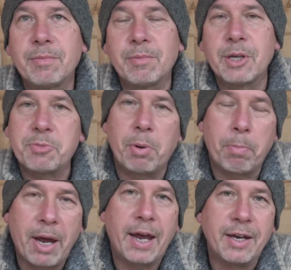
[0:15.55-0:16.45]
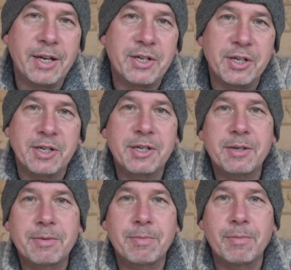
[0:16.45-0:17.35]
This preparedness
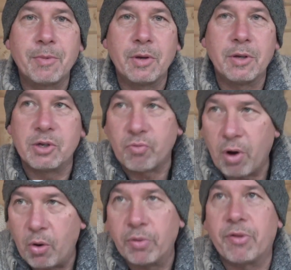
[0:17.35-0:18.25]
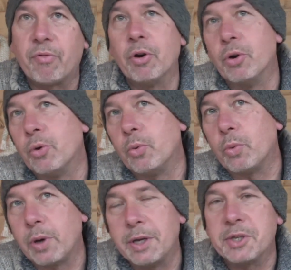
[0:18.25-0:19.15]
has rolled through
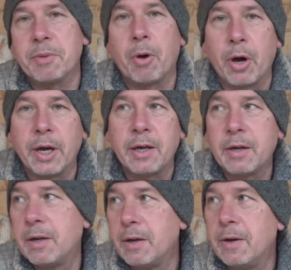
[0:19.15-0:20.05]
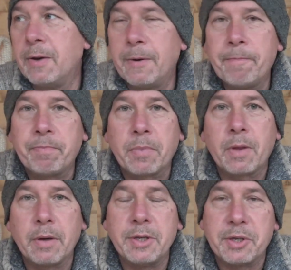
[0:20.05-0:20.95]
into my
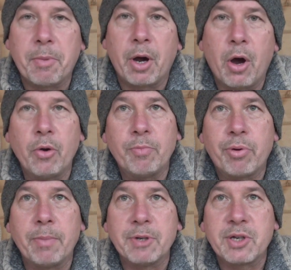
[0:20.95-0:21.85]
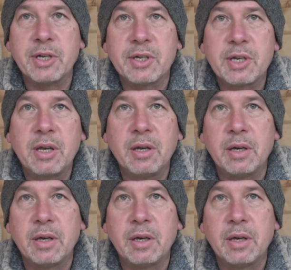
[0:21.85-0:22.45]
home premises.